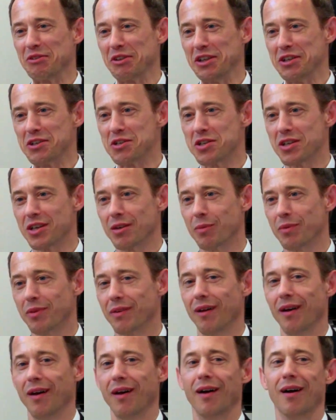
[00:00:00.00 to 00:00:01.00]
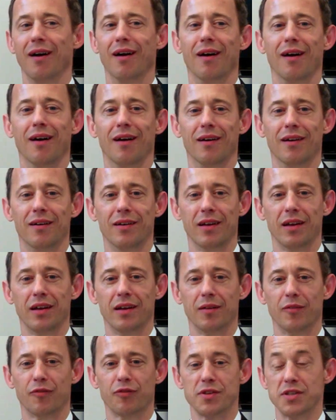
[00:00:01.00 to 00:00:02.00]
leadership, for
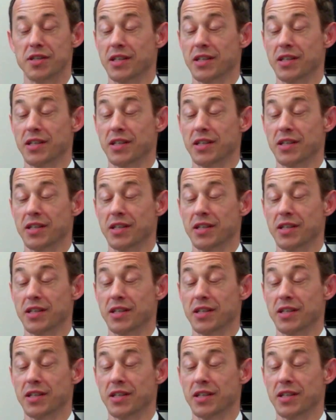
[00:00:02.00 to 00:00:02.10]
instance,